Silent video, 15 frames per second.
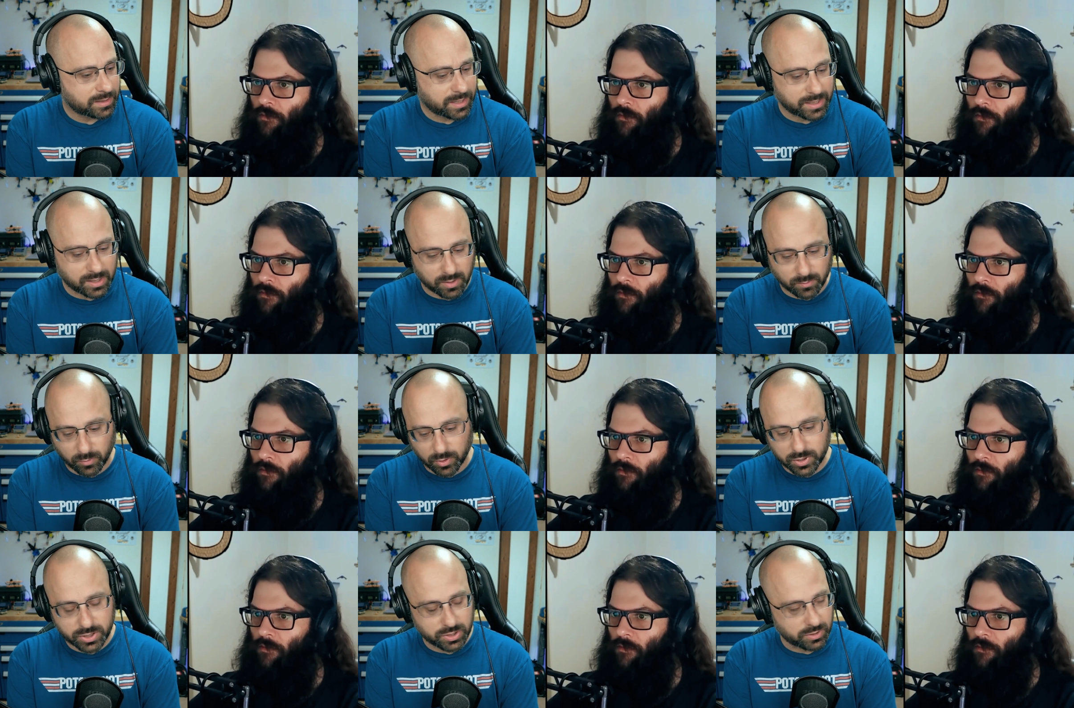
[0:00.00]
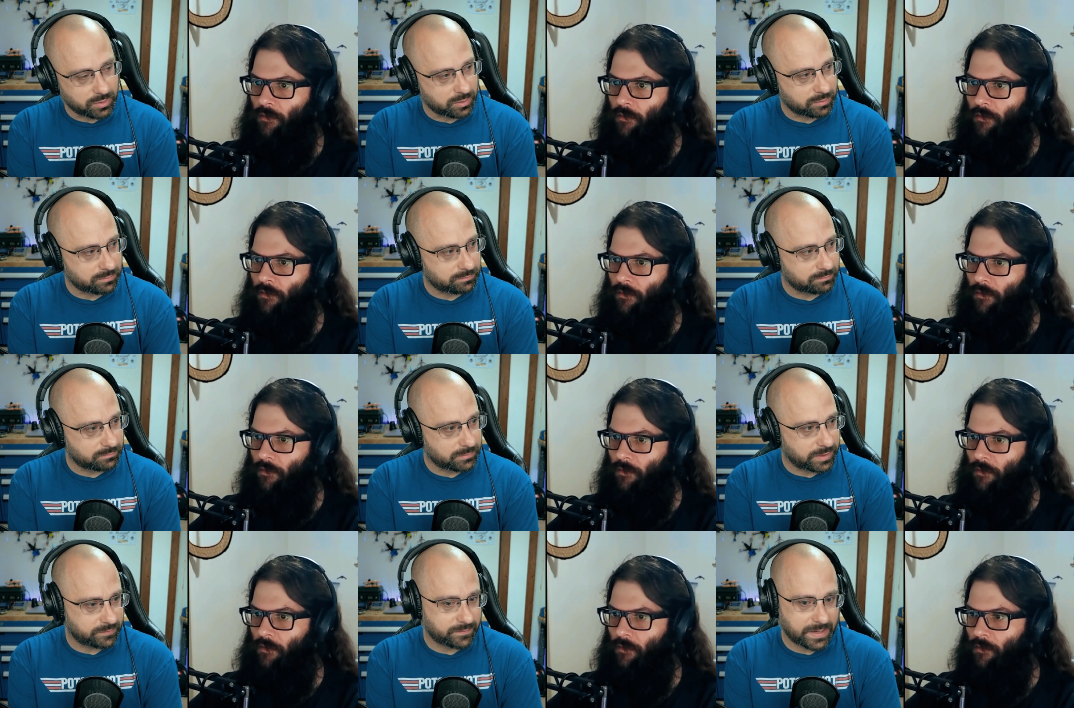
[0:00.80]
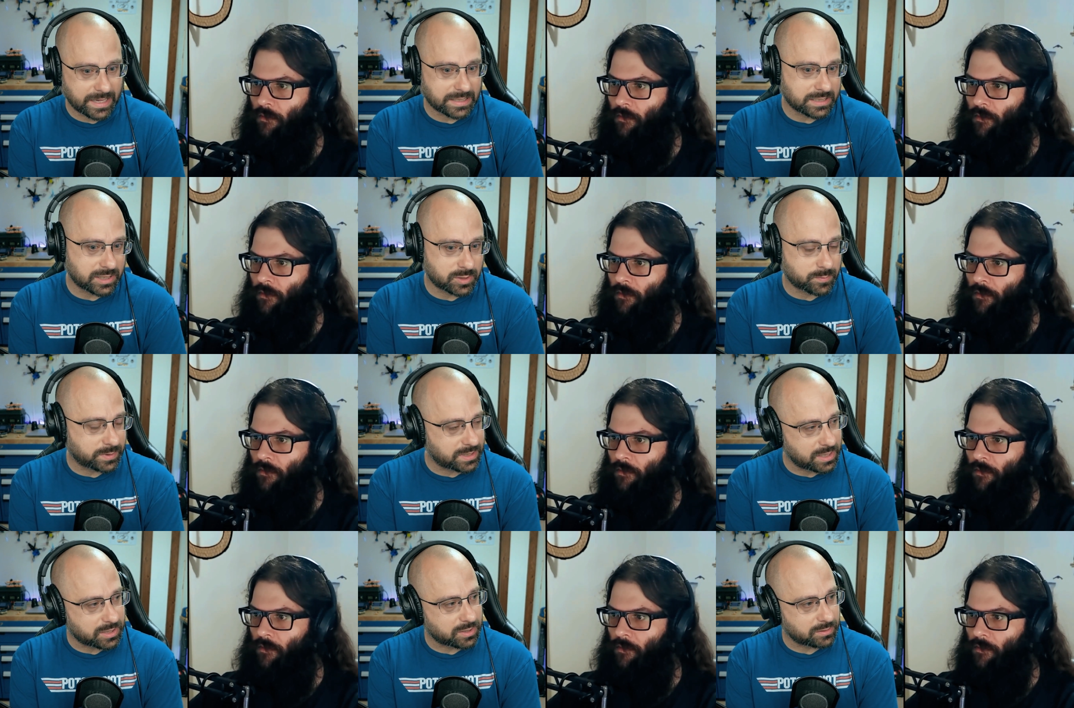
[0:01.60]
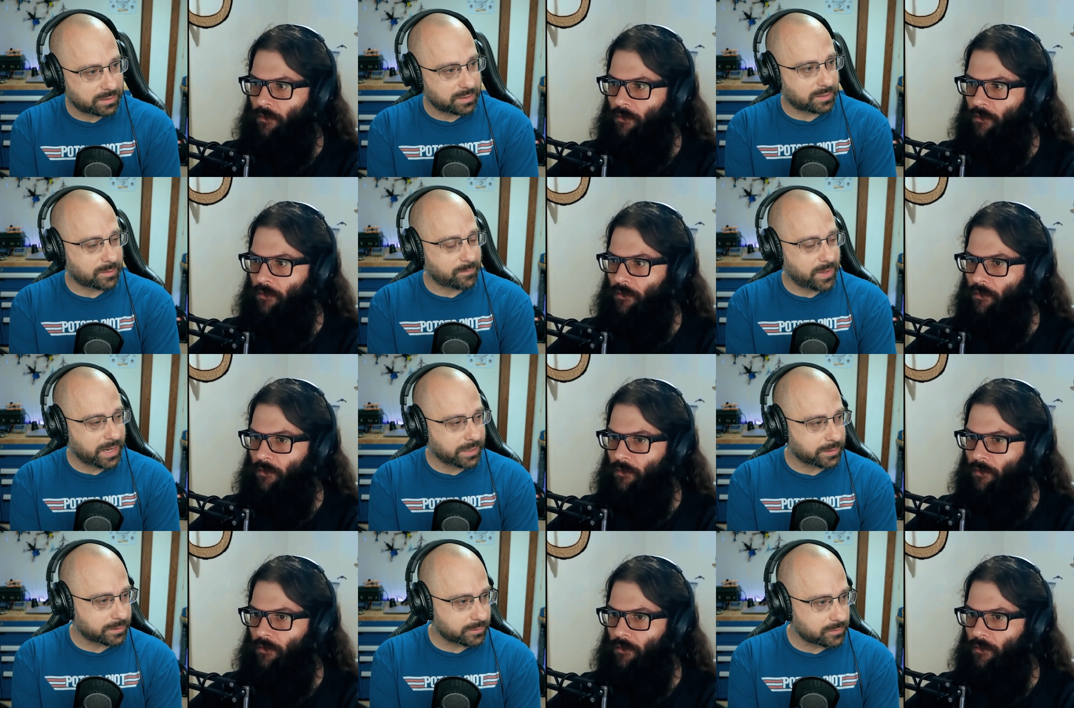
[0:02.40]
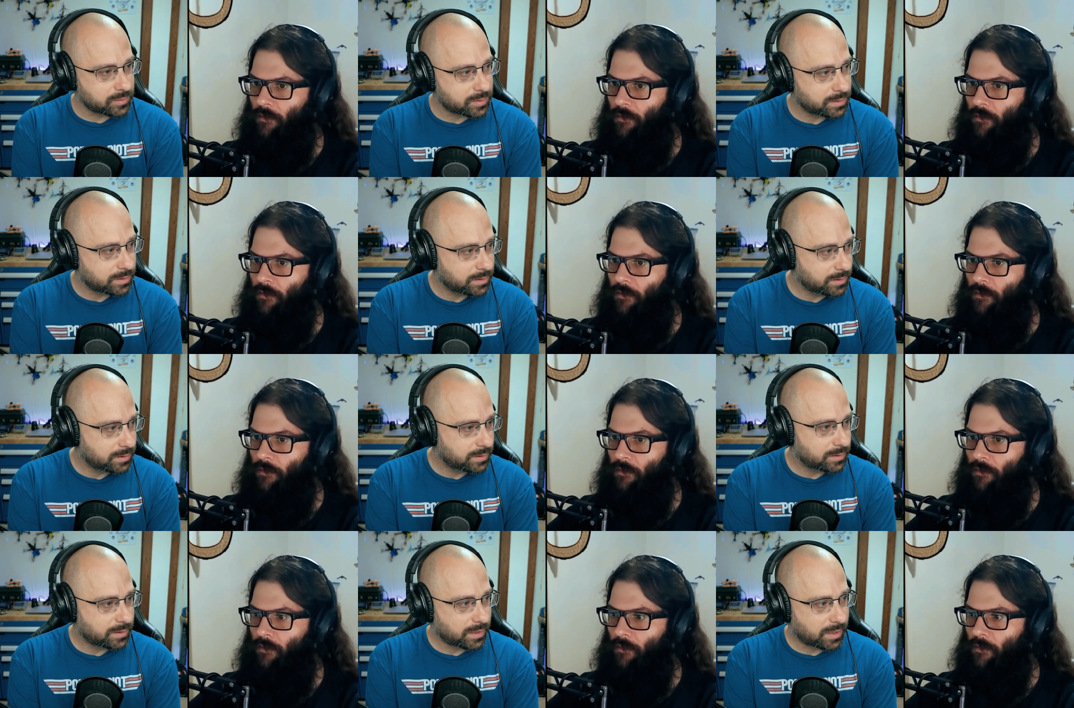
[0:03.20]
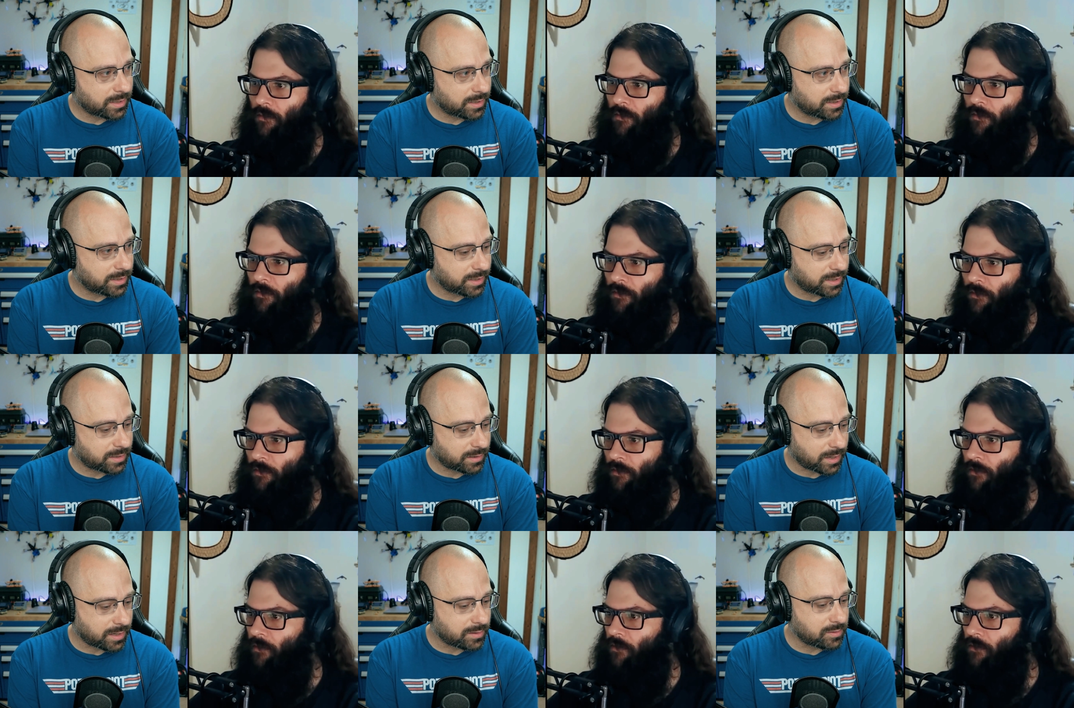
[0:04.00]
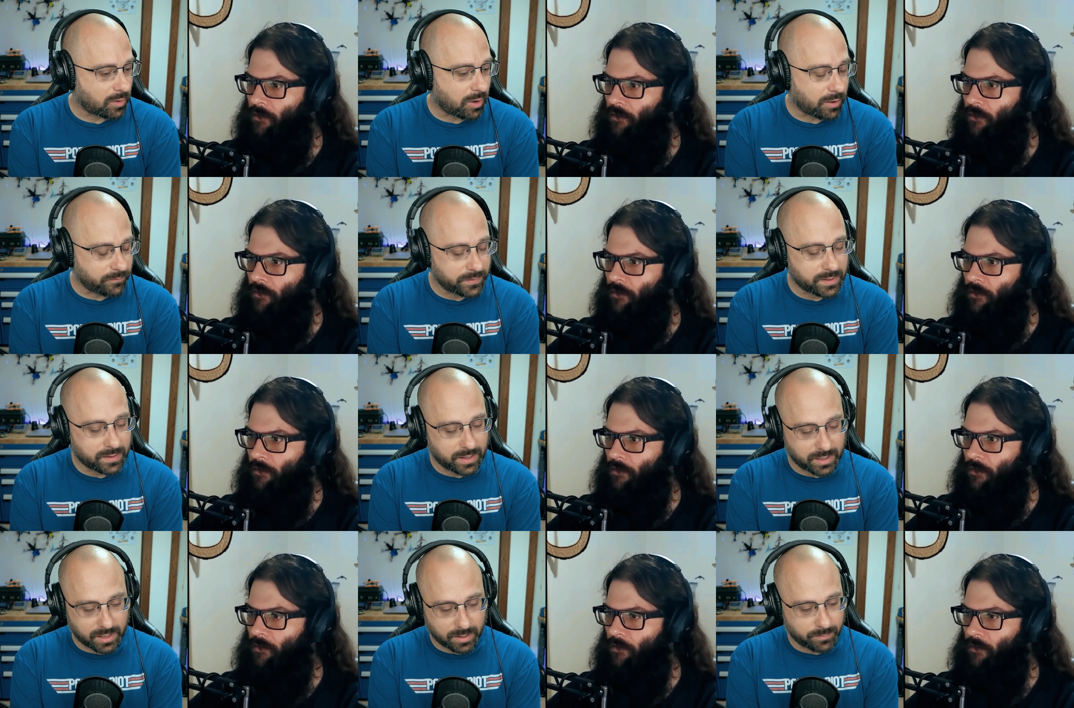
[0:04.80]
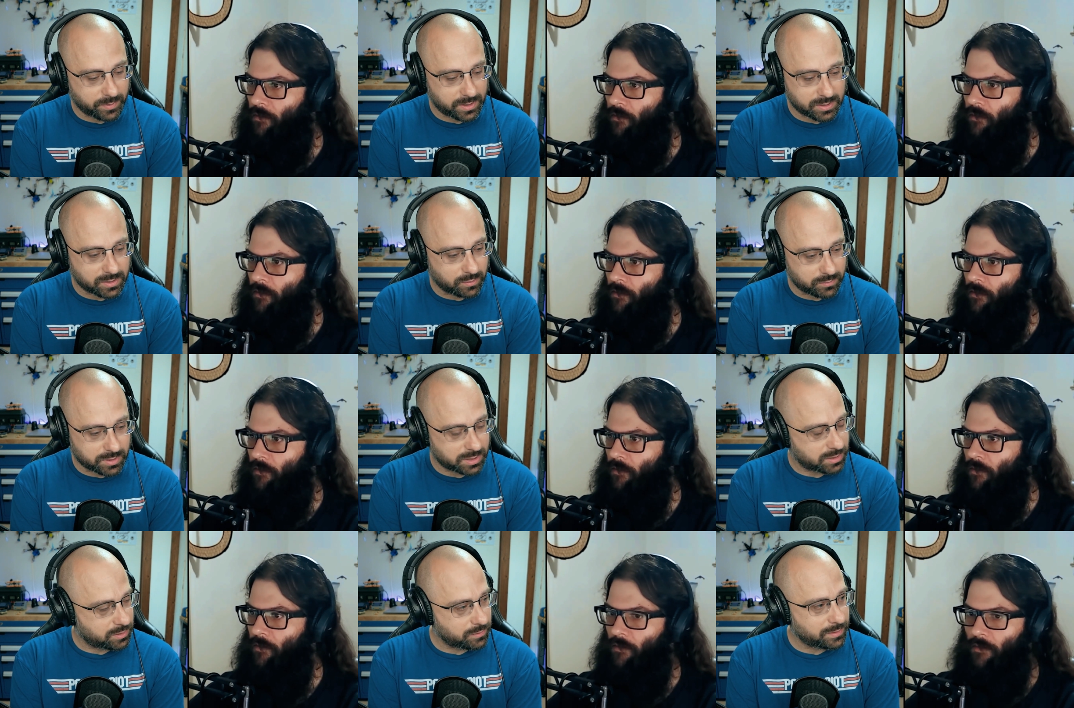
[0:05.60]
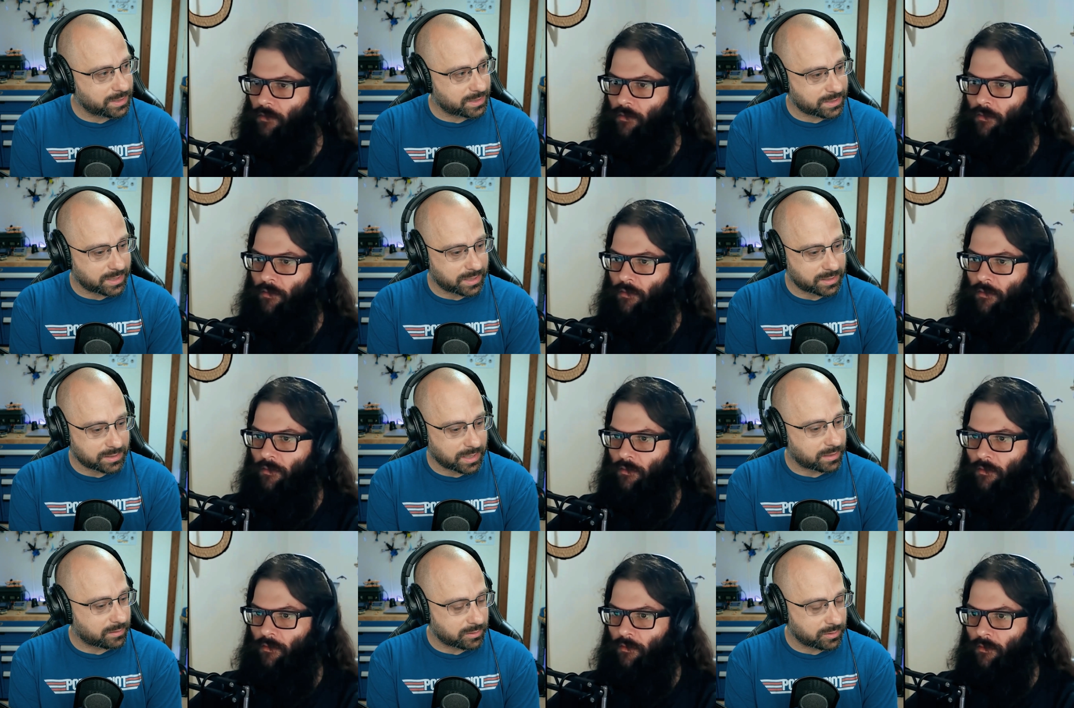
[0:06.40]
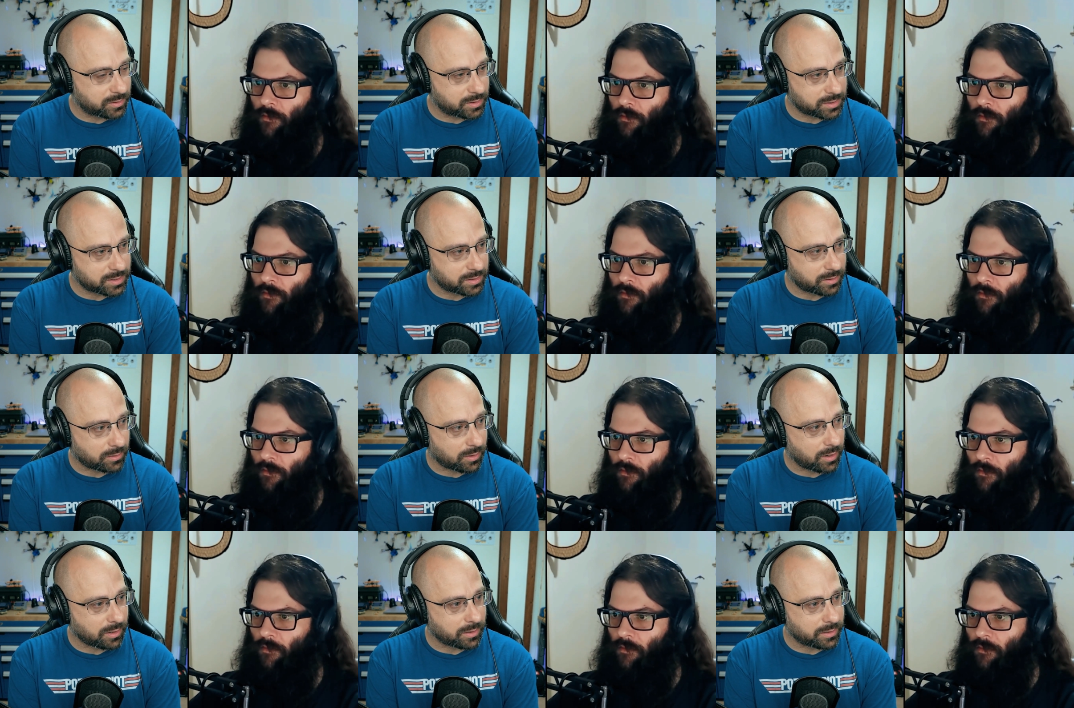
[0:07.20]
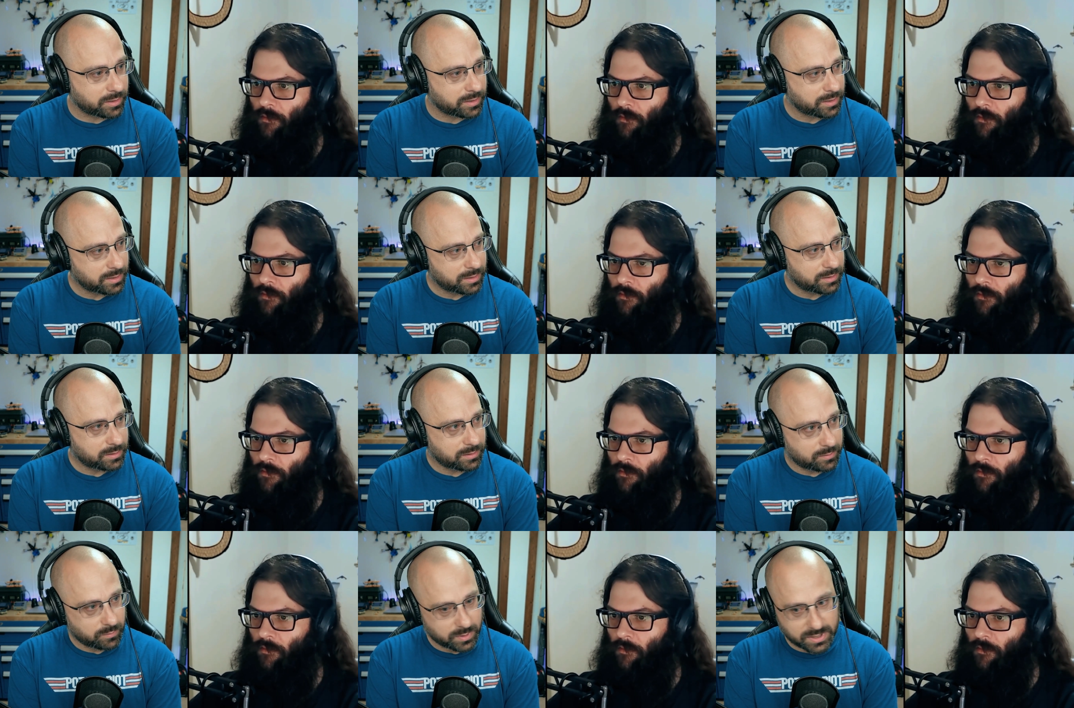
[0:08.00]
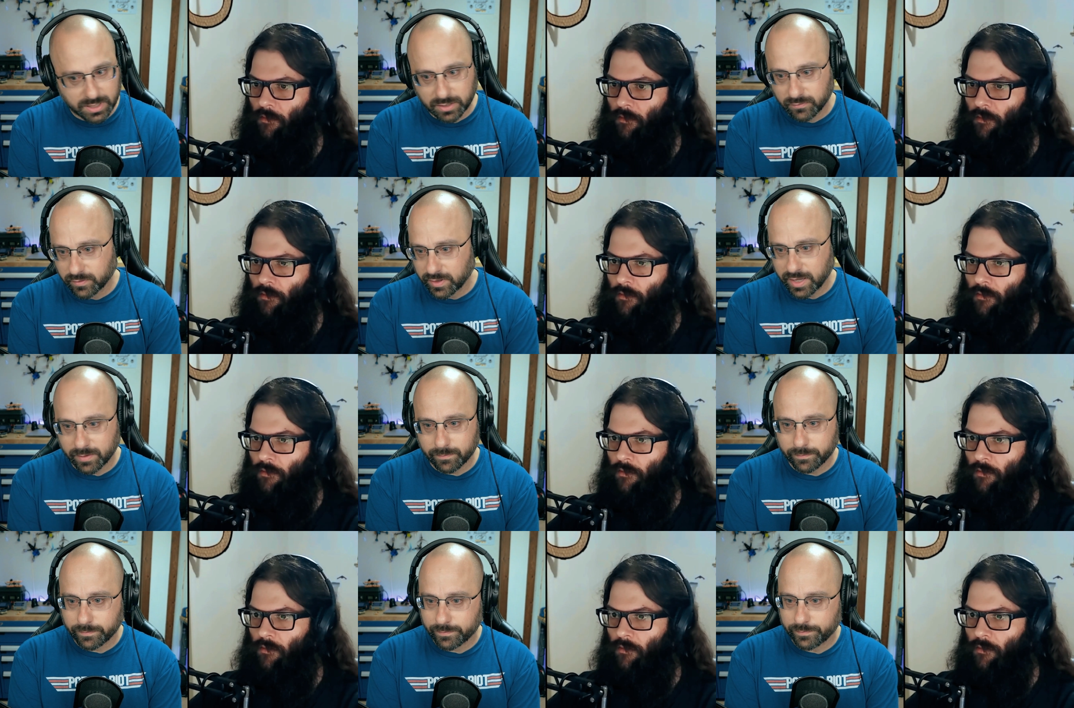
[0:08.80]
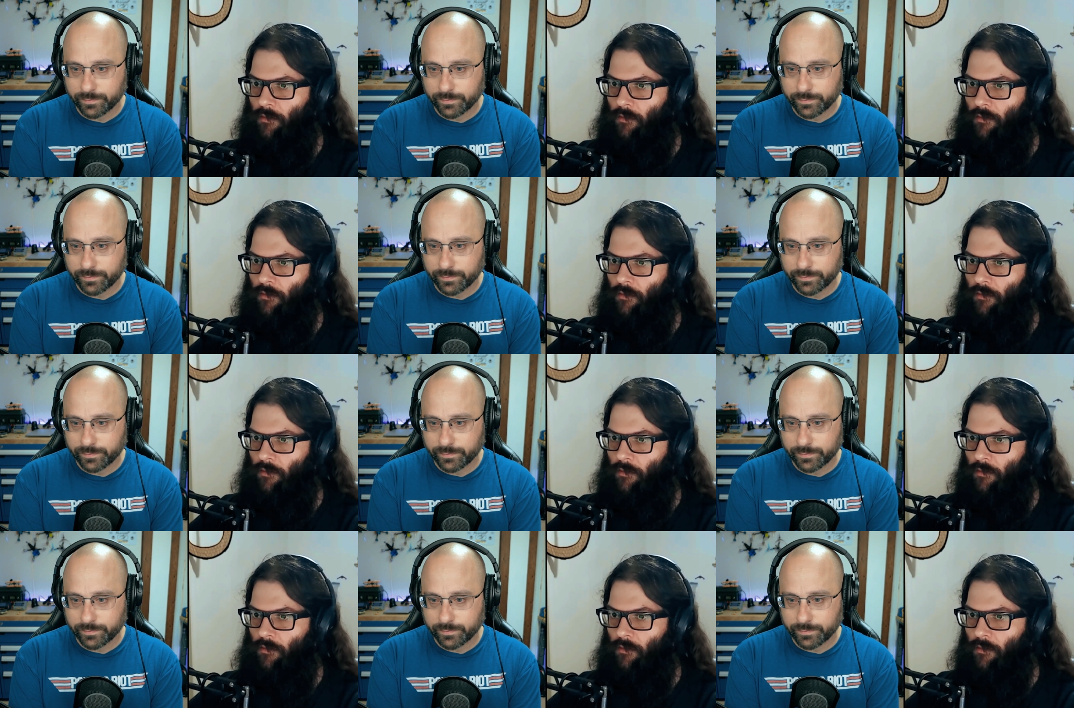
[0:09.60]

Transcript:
Speaker 1: a commercial advantage potentially to competitors uh, and I often think companies don't just do these things out of the goodness of their heart. What's in it for them?